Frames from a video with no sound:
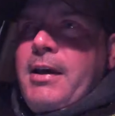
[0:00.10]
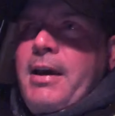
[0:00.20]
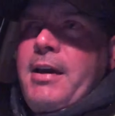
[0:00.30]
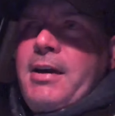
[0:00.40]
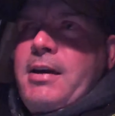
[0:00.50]

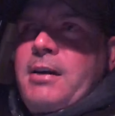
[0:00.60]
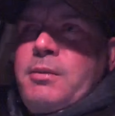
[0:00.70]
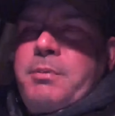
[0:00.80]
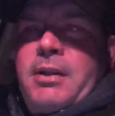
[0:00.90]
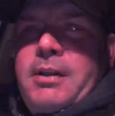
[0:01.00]
Hey guys,
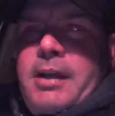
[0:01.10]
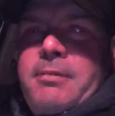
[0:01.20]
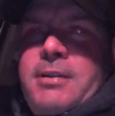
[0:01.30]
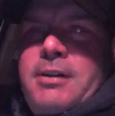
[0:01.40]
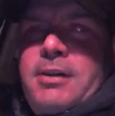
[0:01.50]
Billy
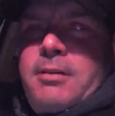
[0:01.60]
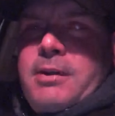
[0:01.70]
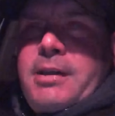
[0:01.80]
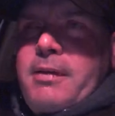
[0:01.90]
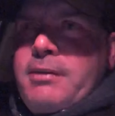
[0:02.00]
Davison here
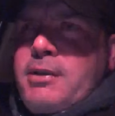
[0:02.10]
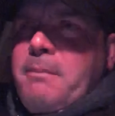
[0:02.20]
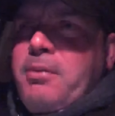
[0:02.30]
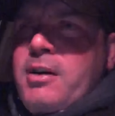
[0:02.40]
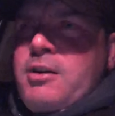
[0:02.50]
with Davison
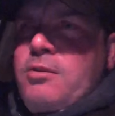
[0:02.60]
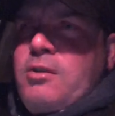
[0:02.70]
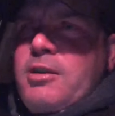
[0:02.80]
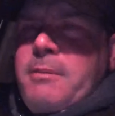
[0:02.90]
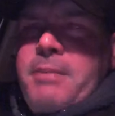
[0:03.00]
Pressure
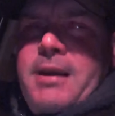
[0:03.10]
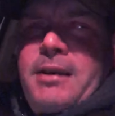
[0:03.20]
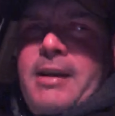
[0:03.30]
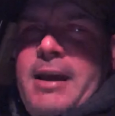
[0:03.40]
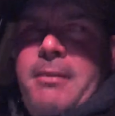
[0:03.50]
Wash and
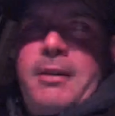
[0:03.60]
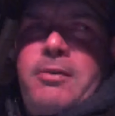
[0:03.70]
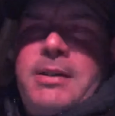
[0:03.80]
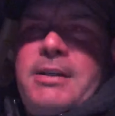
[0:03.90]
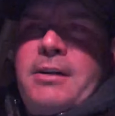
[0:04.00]
Painting, Hammond,
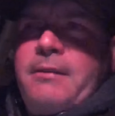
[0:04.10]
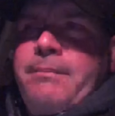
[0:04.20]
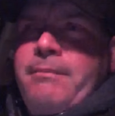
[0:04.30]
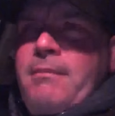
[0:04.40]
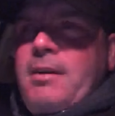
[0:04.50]
Louisiana.
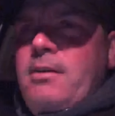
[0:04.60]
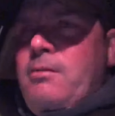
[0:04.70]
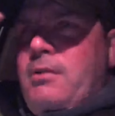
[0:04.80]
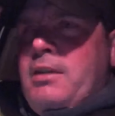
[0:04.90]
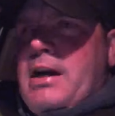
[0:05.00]

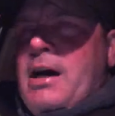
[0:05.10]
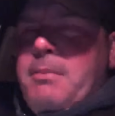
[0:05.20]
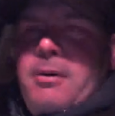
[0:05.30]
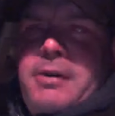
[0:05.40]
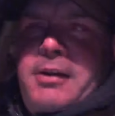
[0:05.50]
Want to
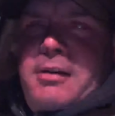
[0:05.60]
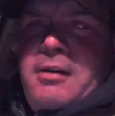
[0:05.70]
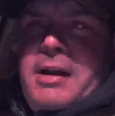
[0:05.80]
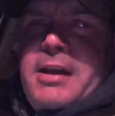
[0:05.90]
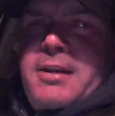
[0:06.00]
hop on
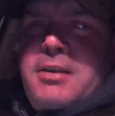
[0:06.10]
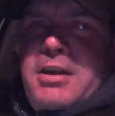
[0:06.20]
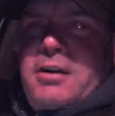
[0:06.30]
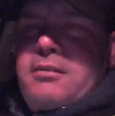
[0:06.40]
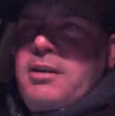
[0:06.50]
here and
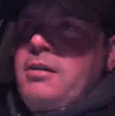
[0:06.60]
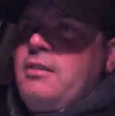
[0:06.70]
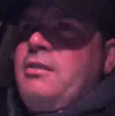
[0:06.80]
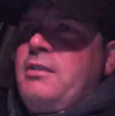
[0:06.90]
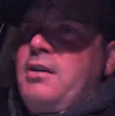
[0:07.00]
check on
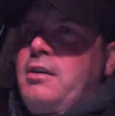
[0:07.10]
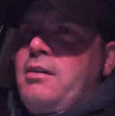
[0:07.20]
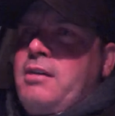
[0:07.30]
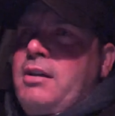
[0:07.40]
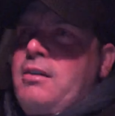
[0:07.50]
y'all, tell
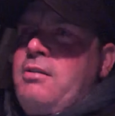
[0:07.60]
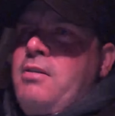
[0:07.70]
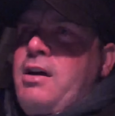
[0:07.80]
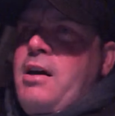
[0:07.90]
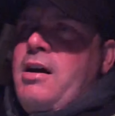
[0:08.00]
y'all hello.
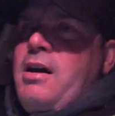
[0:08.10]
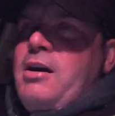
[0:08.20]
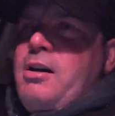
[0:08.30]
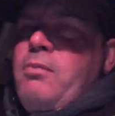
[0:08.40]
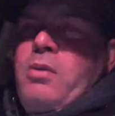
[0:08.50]

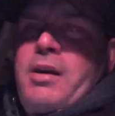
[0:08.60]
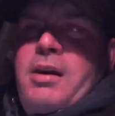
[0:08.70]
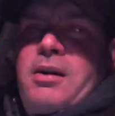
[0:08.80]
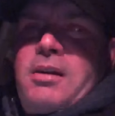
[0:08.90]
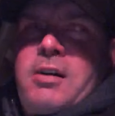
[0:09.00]

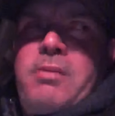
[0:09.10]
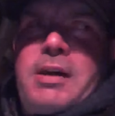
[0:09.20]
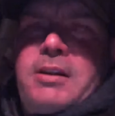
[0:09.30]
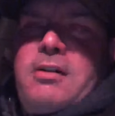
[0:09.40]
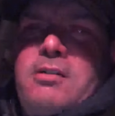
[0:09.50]
We
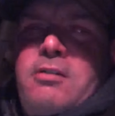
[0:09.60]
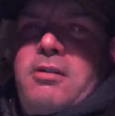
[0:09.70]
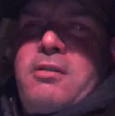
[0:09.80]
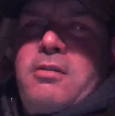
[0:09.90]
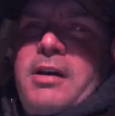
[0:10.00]
got the whole
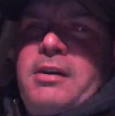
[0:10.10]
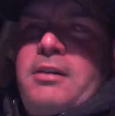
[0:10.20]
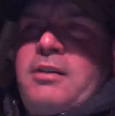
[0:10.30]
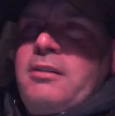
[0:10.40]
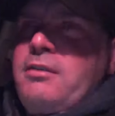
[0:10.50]
crew in the
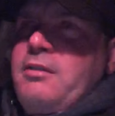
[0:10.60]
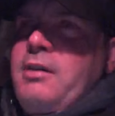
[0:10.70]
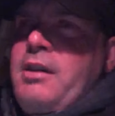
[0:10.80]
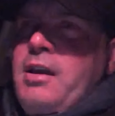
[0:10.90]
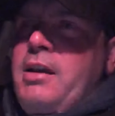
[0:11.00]
tundra,
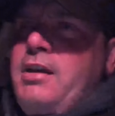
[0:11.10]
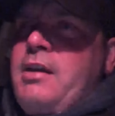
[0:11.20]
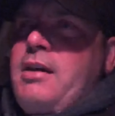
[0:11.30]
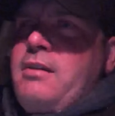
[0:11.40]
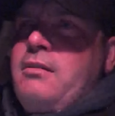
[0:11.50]
headed
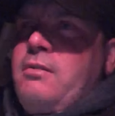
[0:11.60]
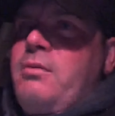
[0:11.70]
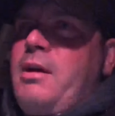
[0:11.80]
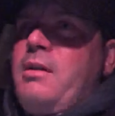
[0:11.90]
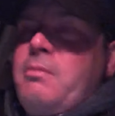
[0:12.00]
out
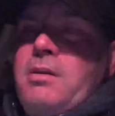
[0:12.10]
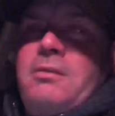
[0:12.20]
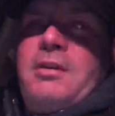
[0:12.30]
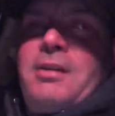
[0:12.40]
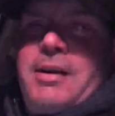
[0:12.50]
in the middle of
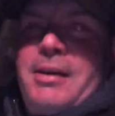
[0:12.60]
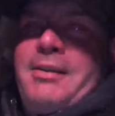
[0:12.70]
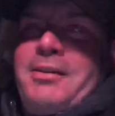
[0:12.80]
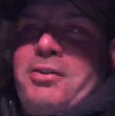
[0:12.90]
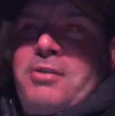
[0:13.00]
the night
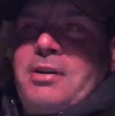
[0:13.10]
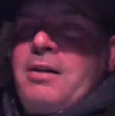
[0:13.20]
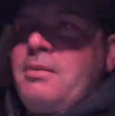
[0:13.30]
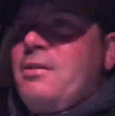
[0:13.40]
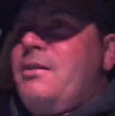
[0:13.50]
to do
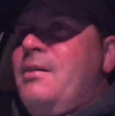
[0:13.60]
our